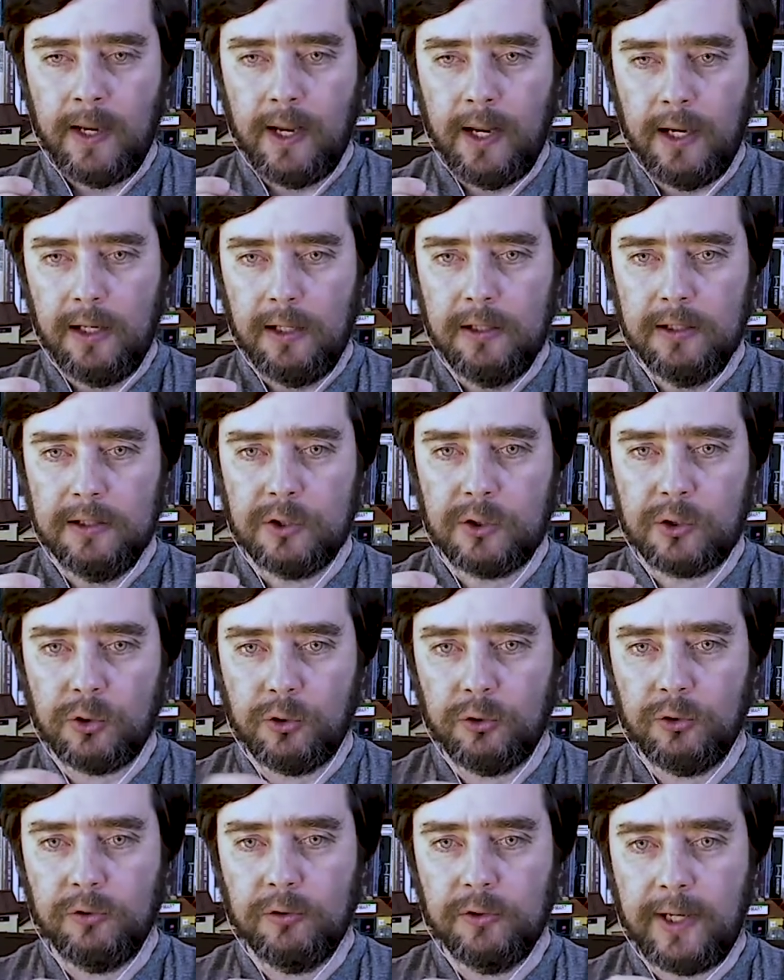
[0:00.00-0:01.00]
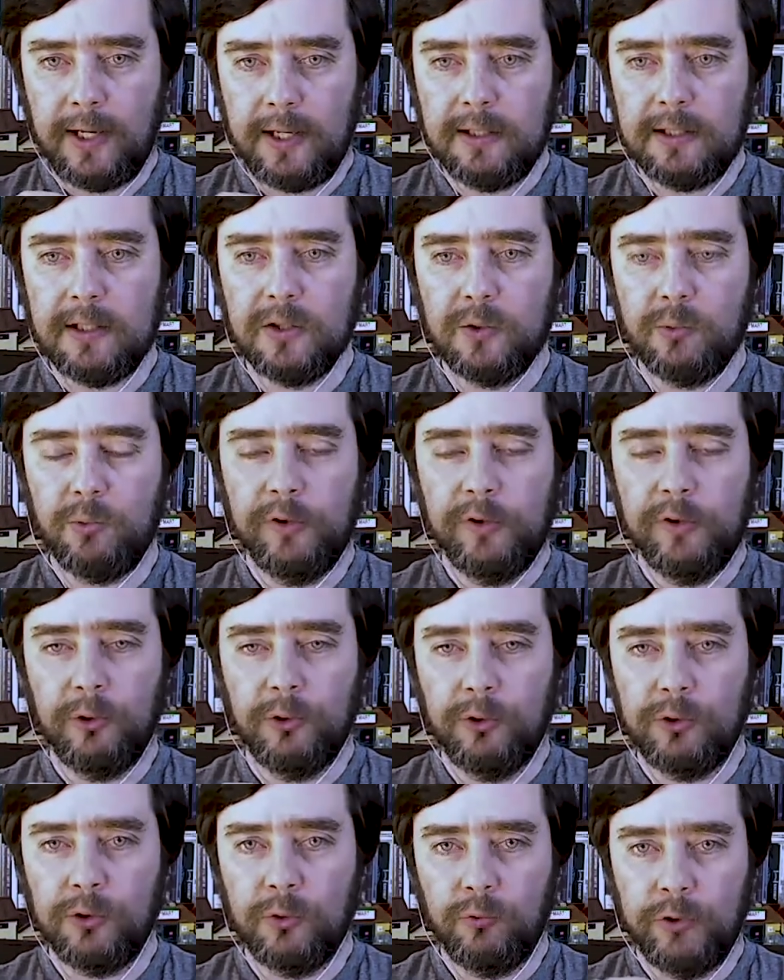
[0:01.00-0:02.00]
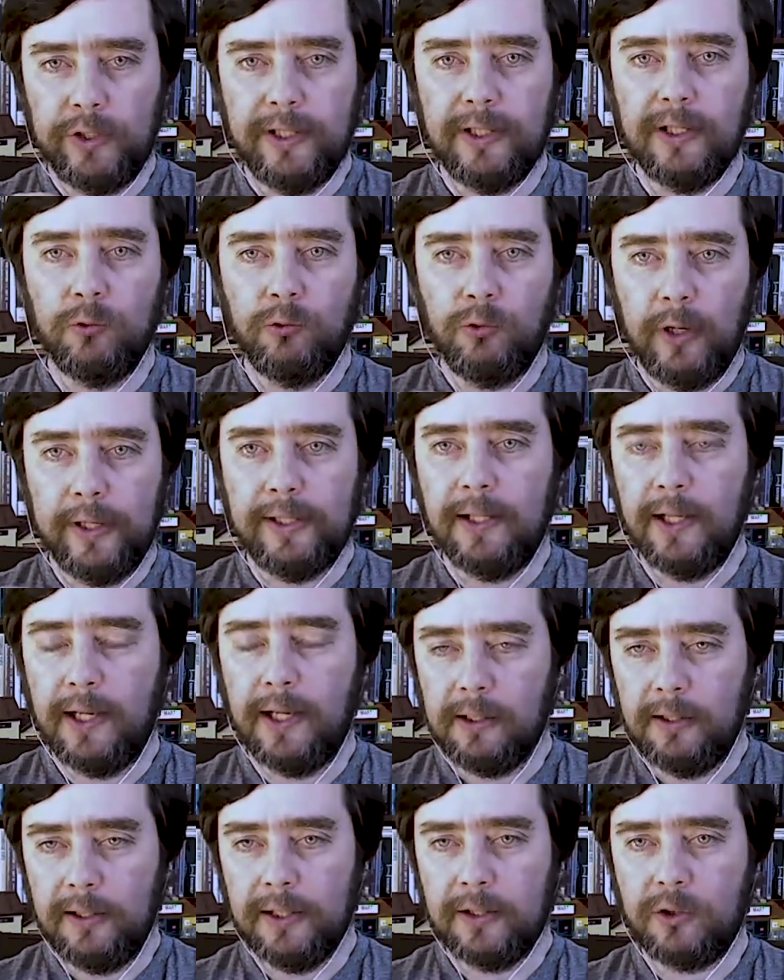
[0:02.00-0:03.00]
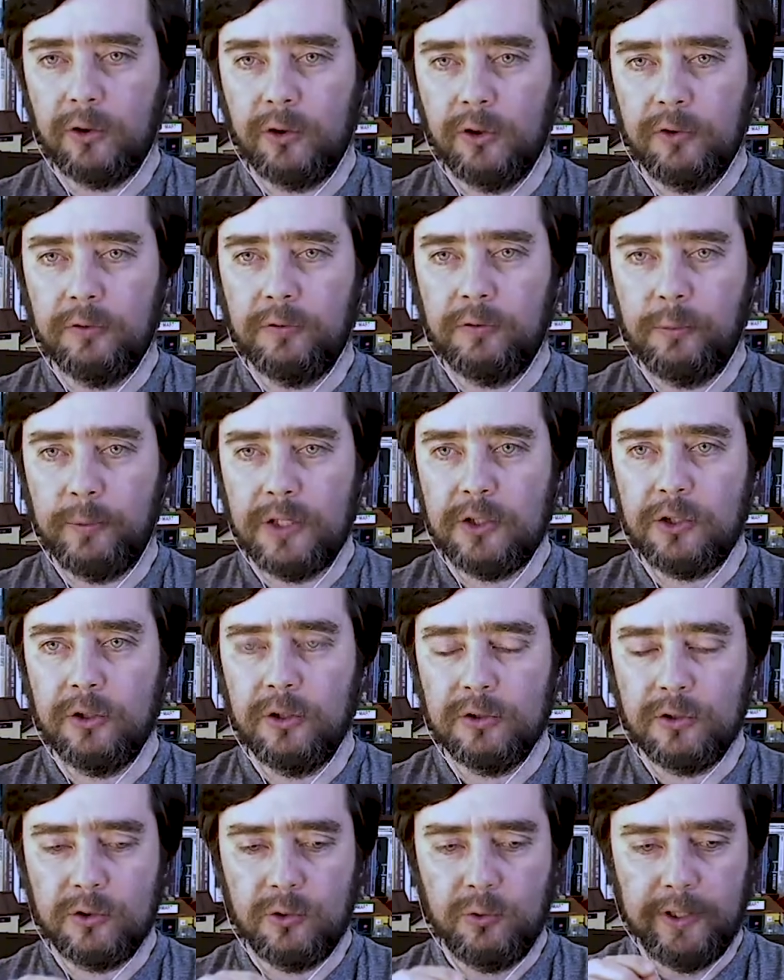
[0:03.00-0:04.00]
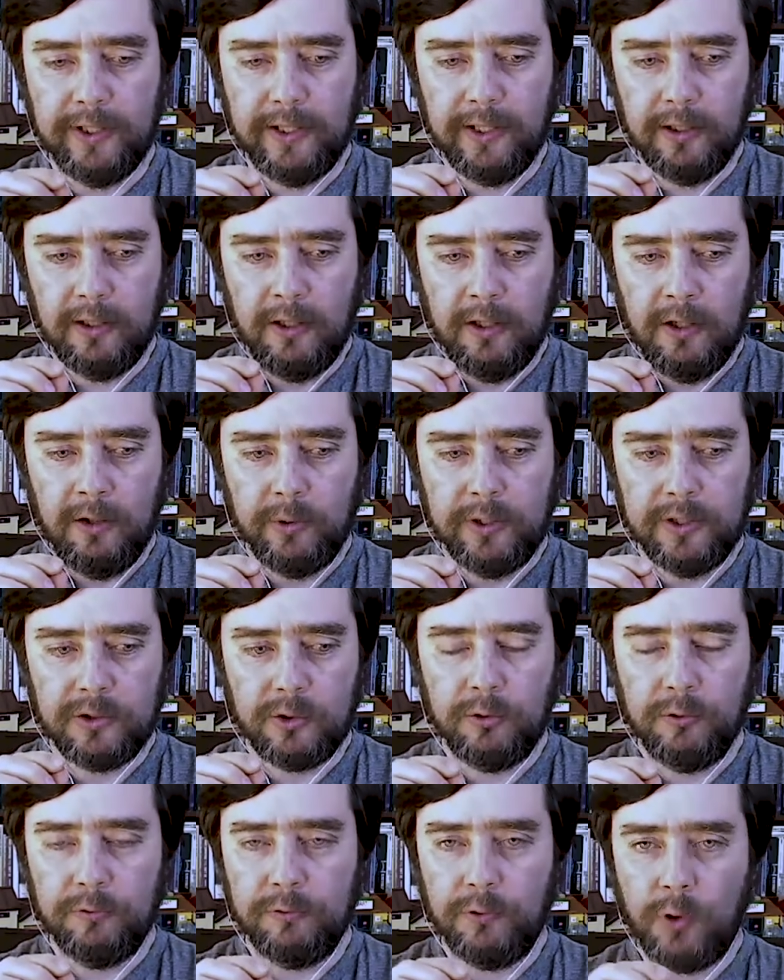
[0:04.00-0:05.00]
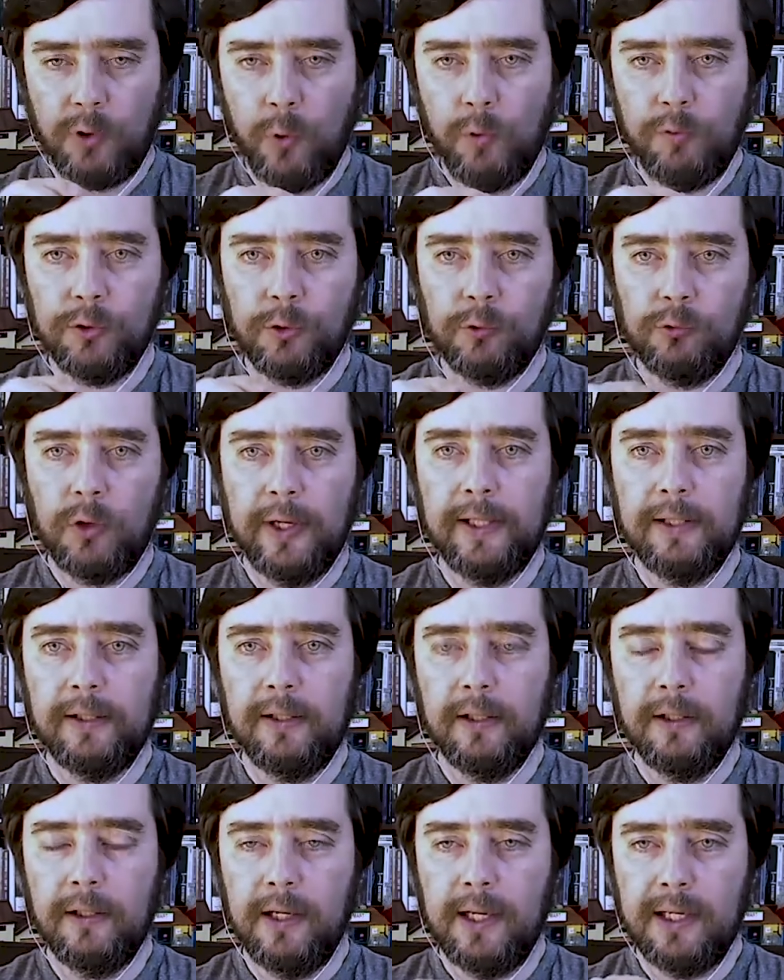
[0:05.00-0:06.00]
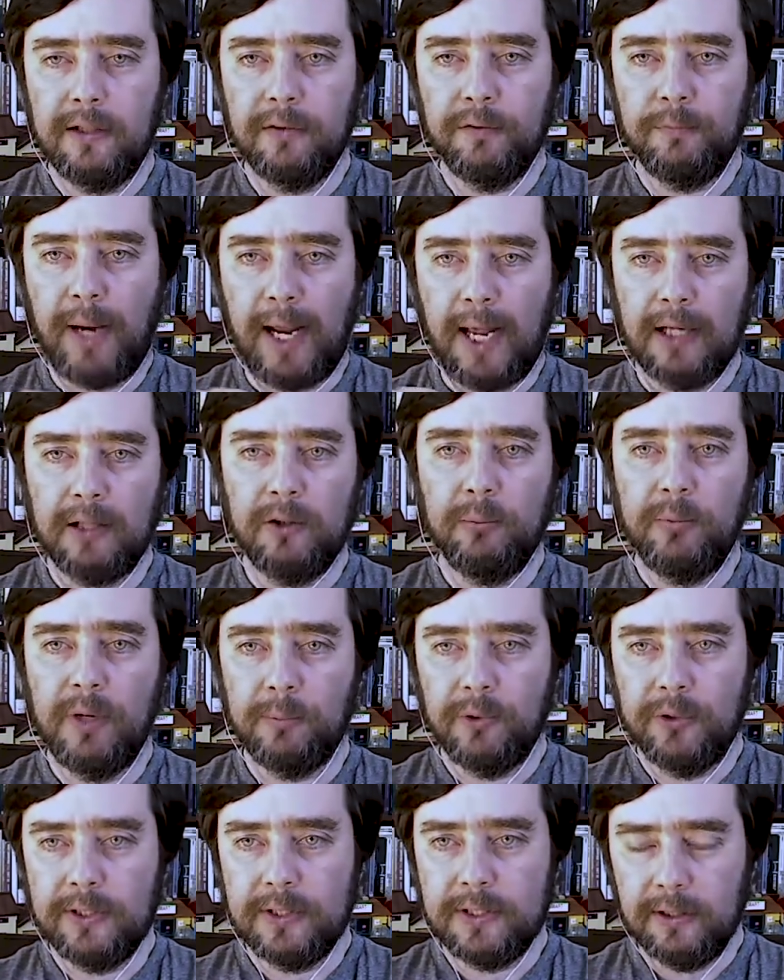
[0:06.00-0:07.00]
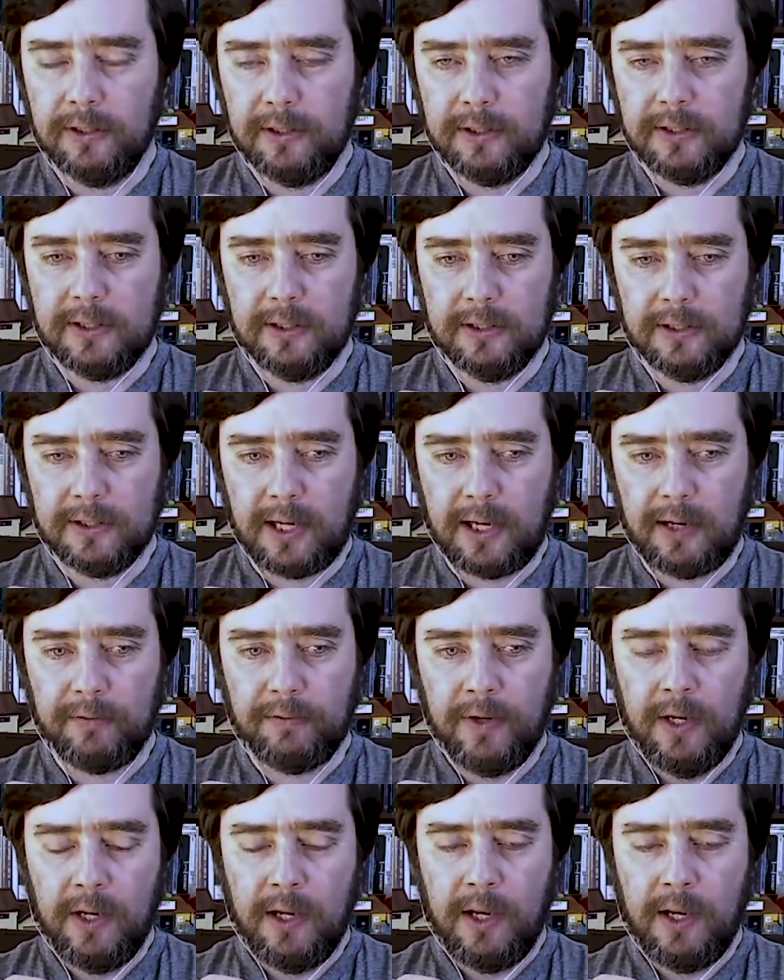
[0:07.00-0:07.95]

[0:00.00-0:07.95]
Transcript: And in certain cases, we've learned to read and write that electrical information, and so we can we can sort of overwrite the native pattern memories that these things have,